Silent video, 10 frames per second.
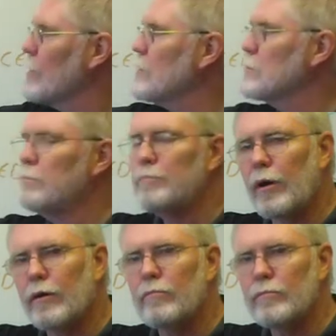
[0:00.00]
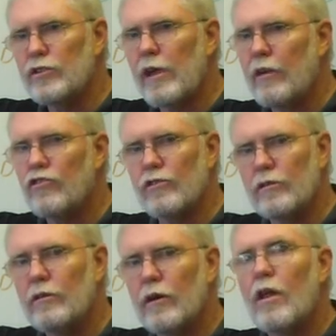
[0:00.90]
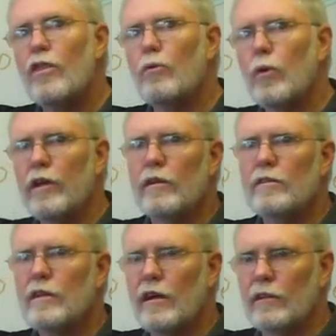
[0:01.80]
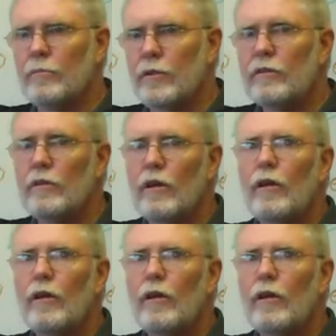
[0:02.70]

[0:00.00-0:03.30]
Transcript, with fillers: this bottom section the weakest element